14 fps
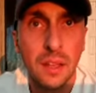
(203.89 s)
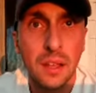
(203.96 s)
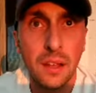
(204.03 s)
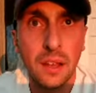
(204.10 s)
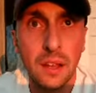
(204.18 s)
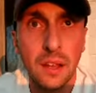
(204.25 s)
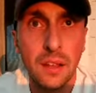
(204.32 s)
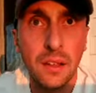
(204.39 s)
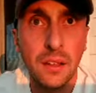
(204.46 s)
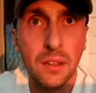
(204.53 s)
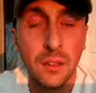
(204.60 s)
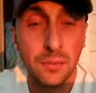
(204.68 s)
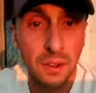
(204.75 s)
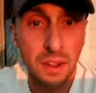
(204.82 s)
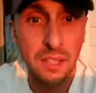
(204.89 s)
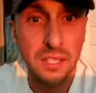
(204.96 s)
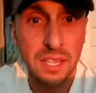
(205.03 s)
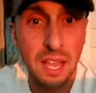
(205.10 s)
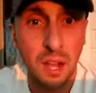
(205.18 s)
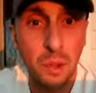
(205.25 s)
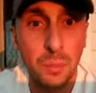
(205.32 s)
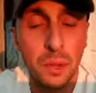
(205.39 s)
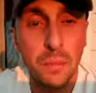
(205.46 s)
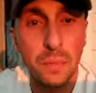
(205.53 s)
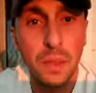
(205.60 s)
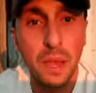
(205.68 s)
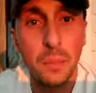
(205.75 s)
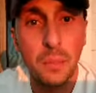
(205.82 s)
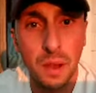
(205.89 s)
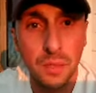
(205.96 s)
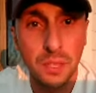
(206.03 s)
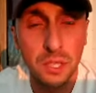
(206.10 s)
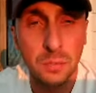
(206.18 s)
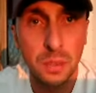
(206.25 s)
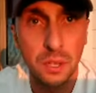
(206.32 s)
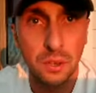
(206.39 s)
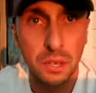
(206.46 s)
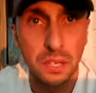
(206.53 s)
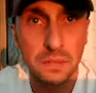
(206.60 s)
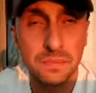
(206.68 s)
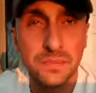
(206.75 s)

uh, you find this out. But I bought this building,